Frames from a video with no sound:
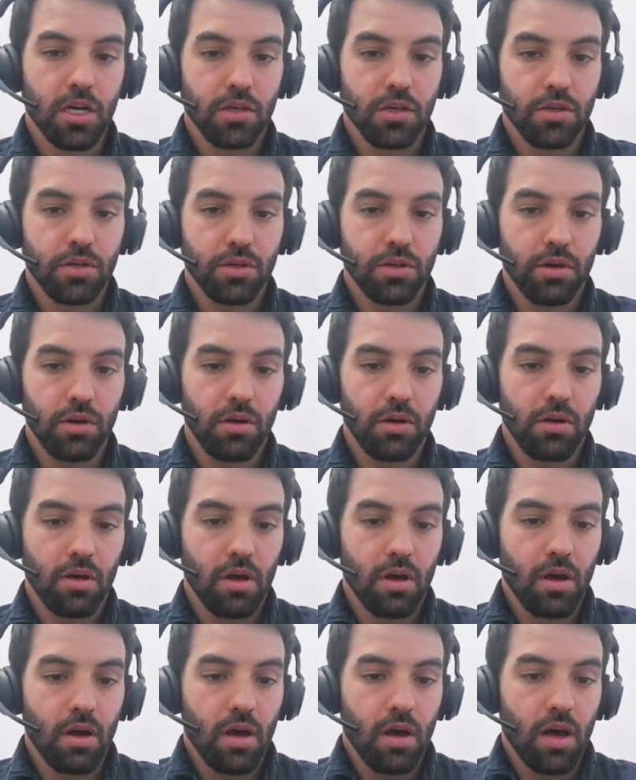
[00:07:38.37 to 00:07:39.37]
So
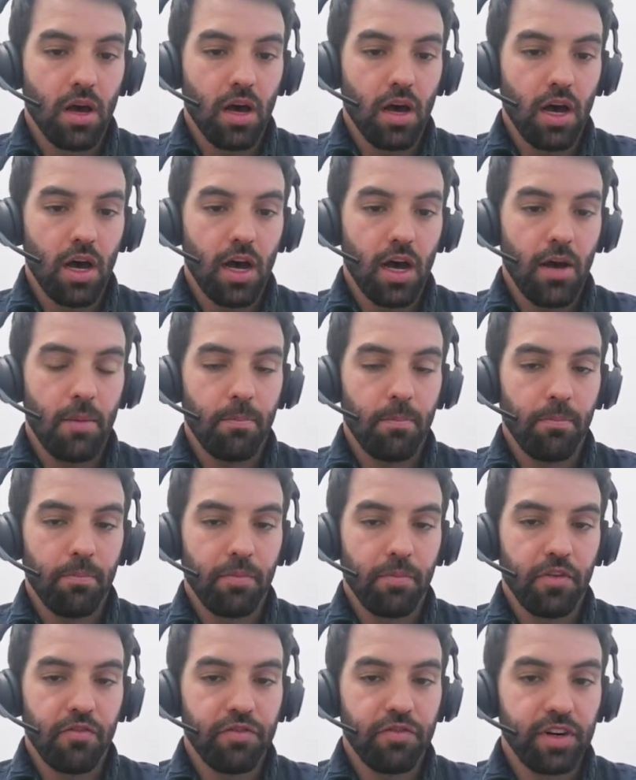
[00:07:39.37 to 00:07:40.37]

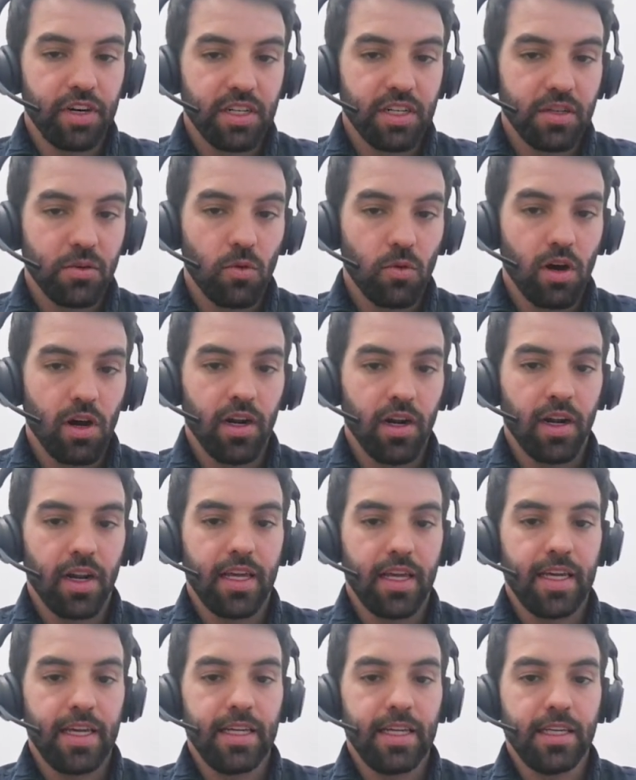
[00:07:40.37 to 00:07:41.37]
the first one
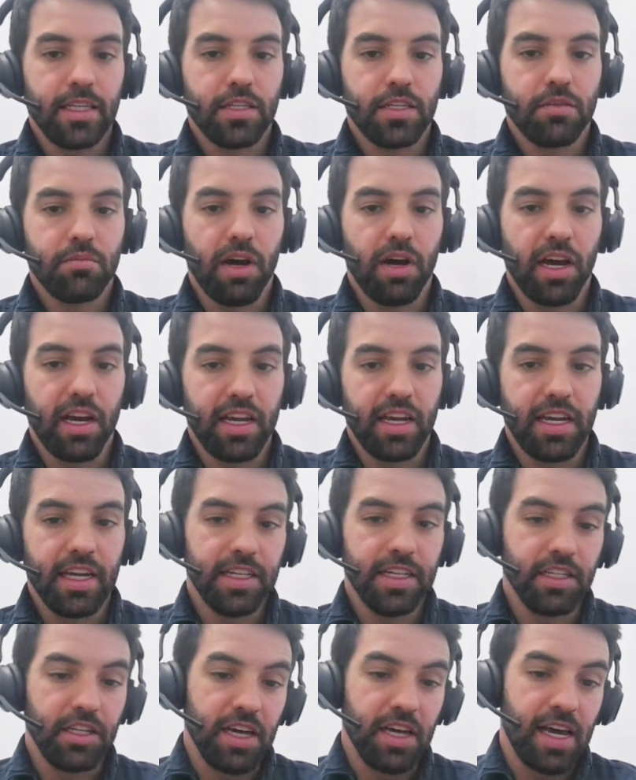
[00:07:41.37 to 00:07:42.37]
is by
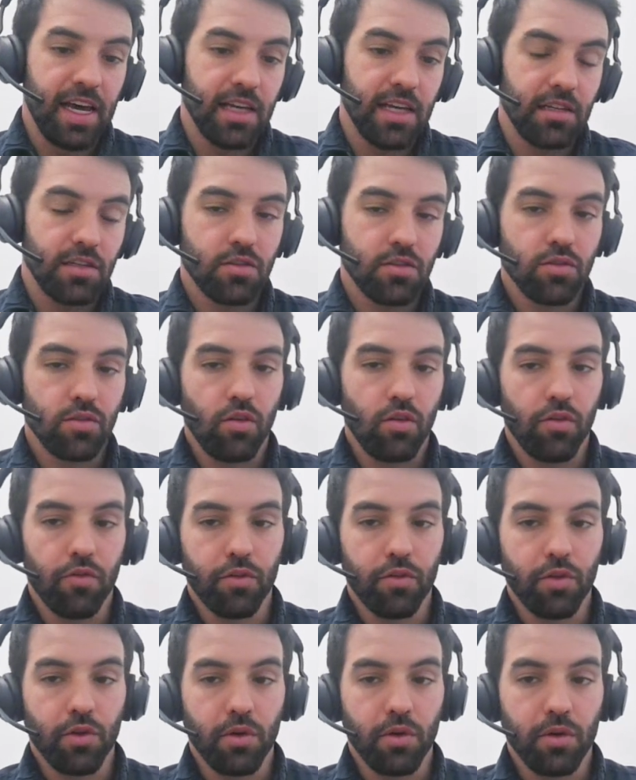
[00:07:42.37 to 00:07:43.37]
ETS,
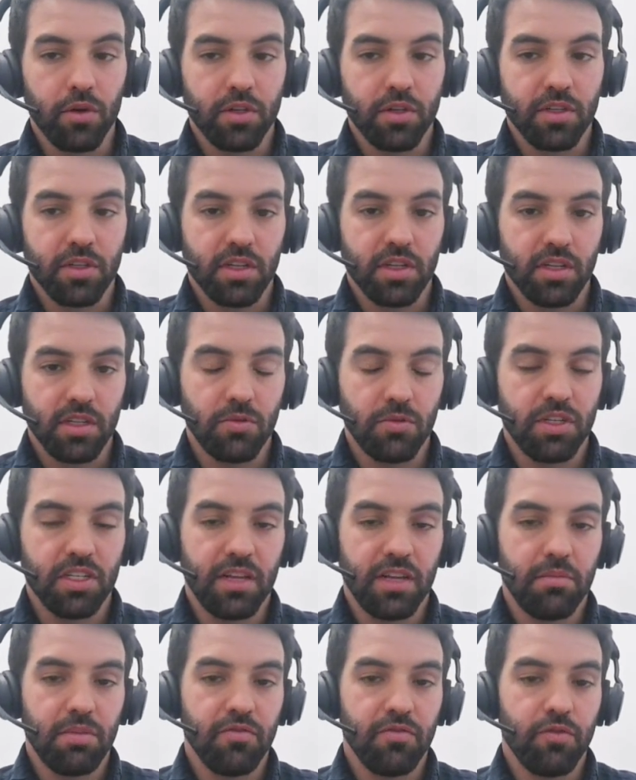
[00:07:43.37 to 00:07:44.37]
of course, as we
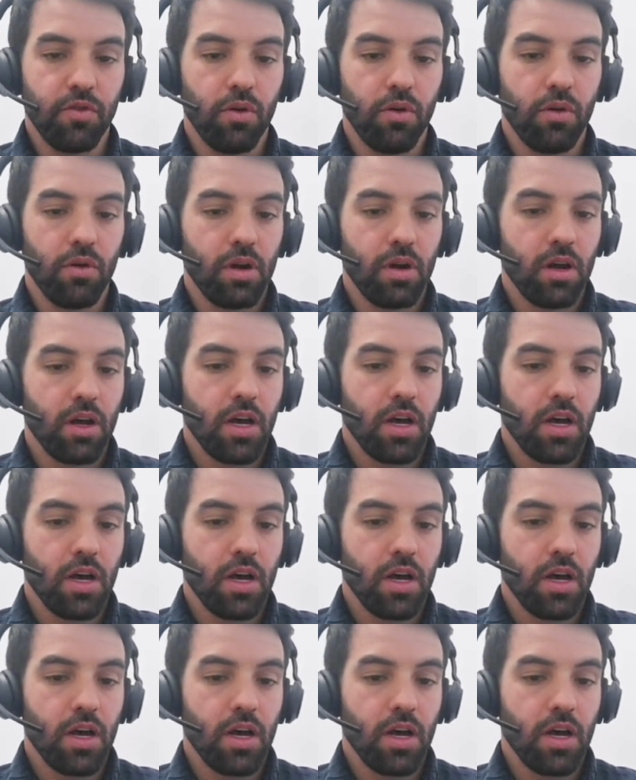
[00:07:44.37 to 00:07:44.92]
said before.